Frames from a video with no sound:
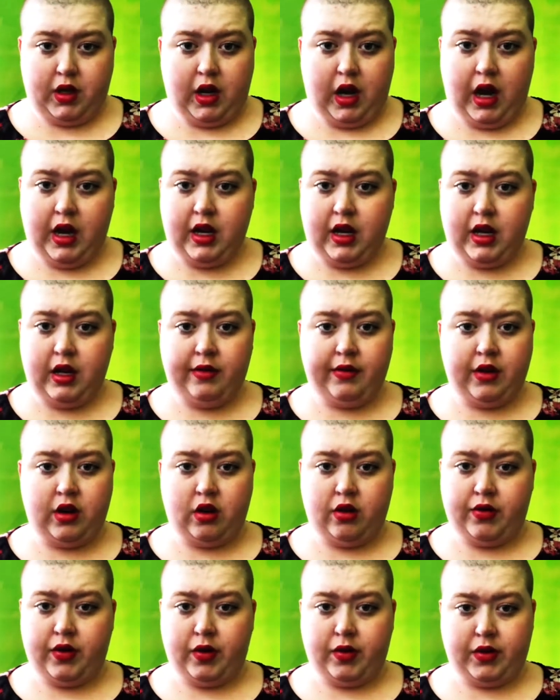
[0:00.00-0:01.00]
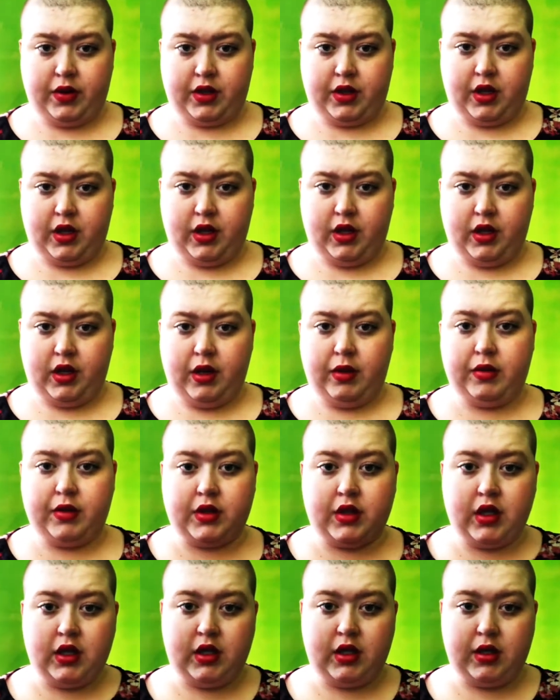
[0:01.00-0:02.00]
I didn't even know if it was good. It was
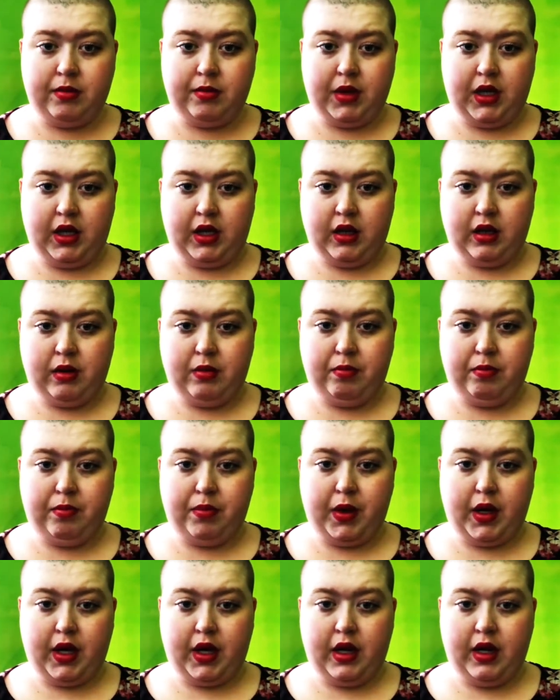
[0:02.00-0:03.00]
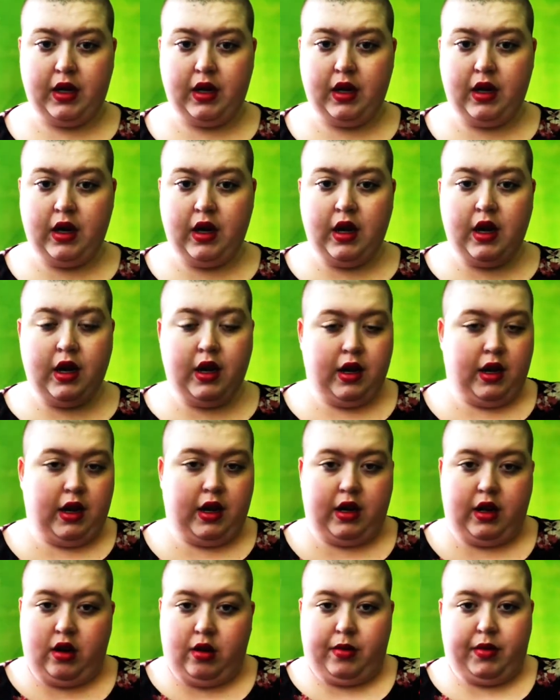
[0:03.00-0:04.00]
good to me, but I
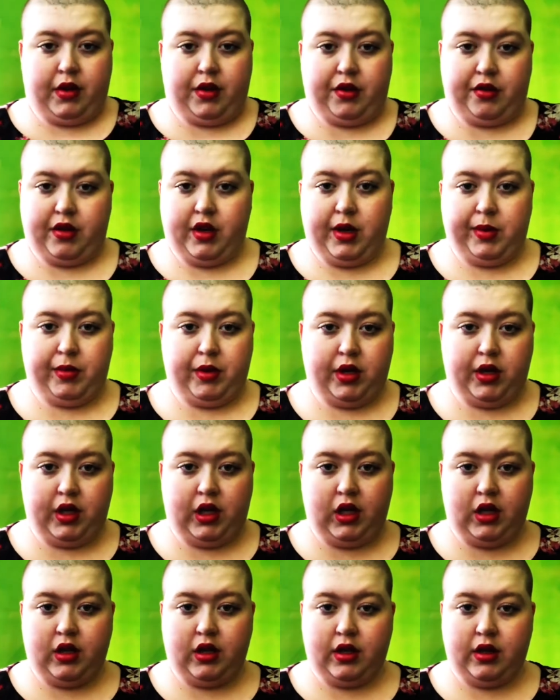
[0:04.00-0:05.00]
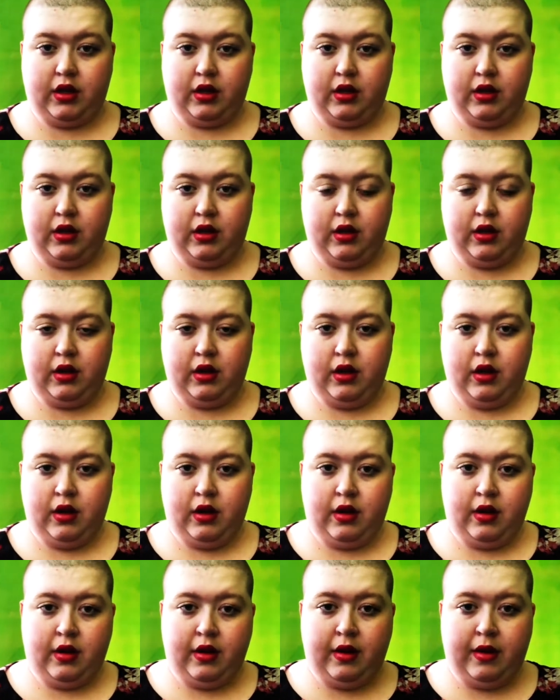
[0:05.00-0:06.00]
didn't know about the grammar or anything.
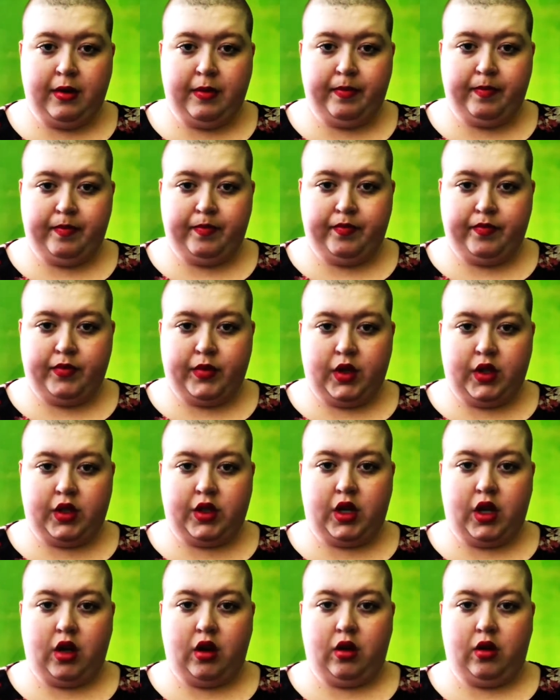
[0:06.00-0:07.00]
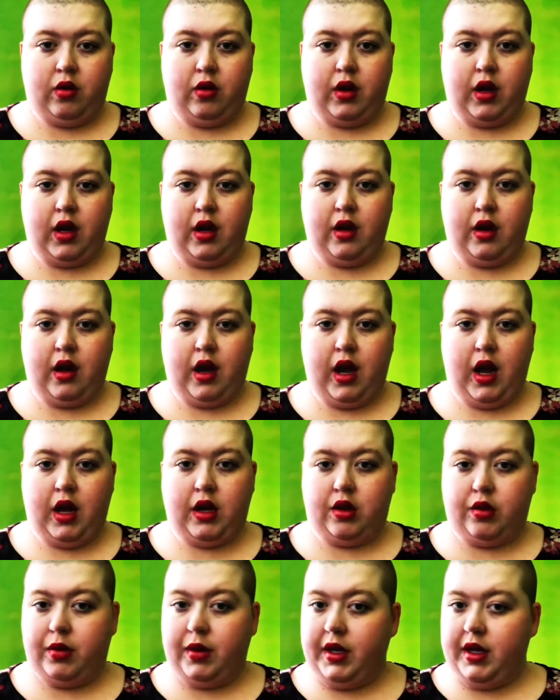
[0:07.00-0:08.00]
So I
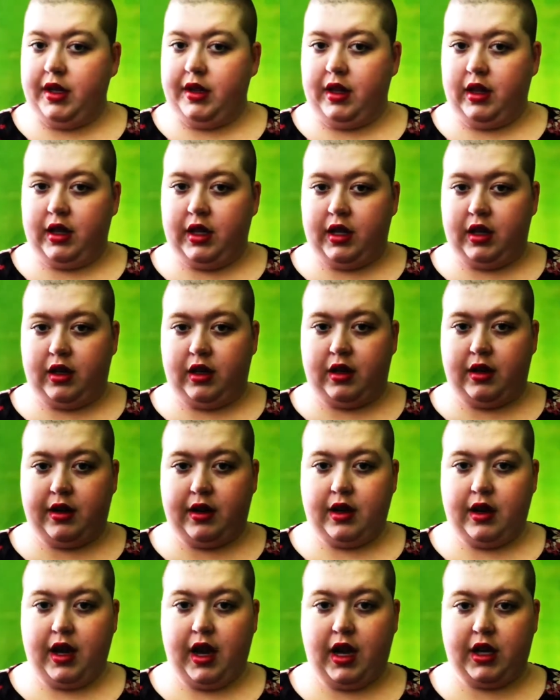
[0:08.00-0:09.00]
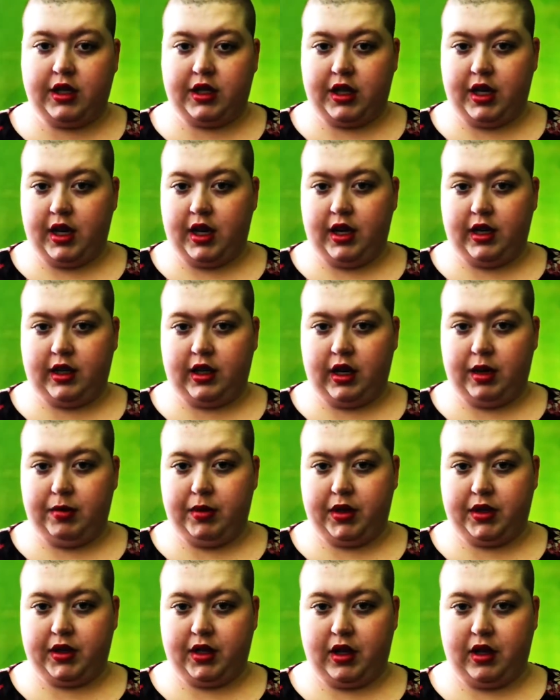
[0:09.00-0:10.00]
tweeted the link, hashtag
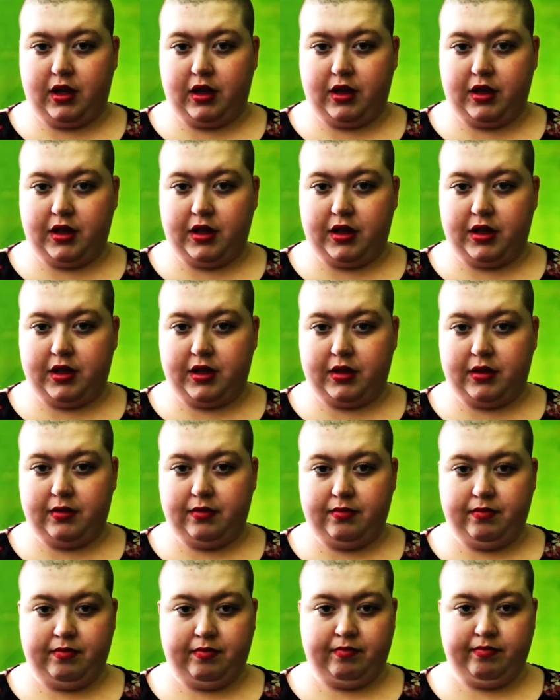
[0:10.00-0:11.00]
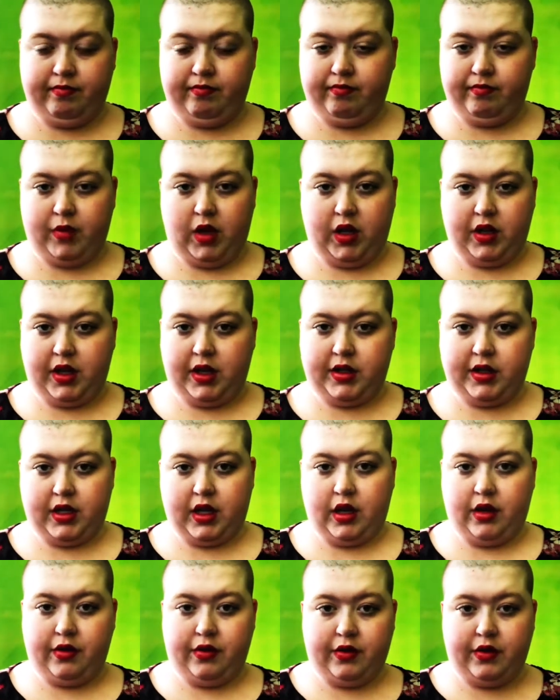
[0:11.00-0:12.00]
iBooks Author, all that
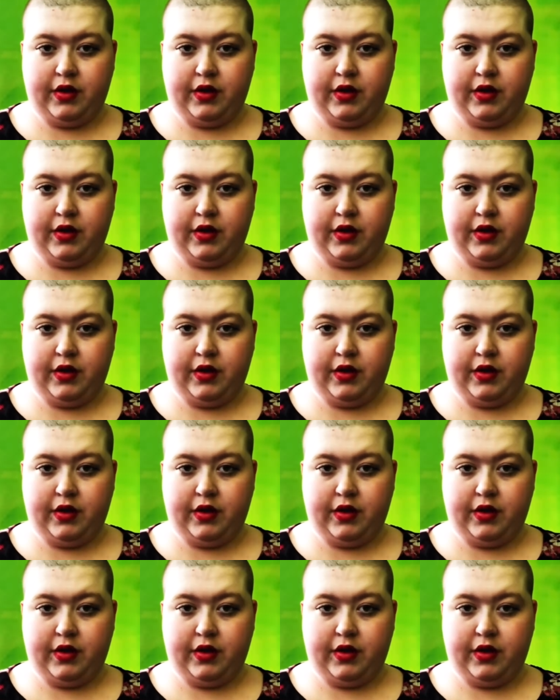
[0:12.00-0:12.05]
stuff.